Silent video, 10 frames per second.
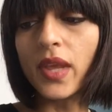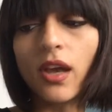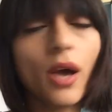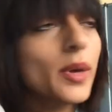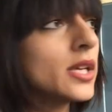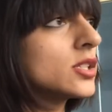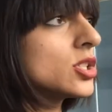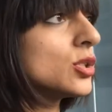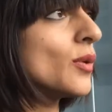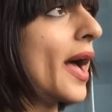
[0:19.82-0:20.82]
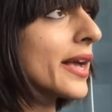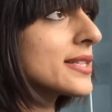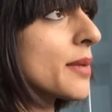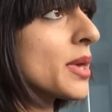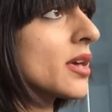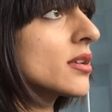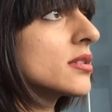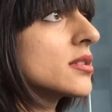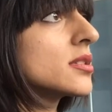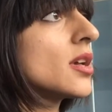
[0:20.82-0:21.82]
going to
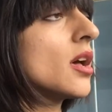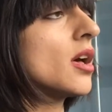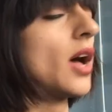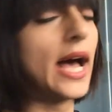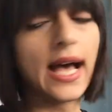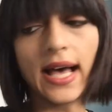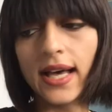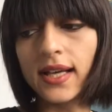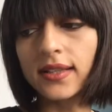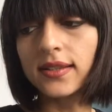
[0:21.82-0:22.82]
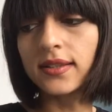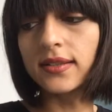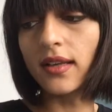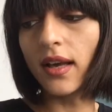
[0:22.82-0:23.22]
academics and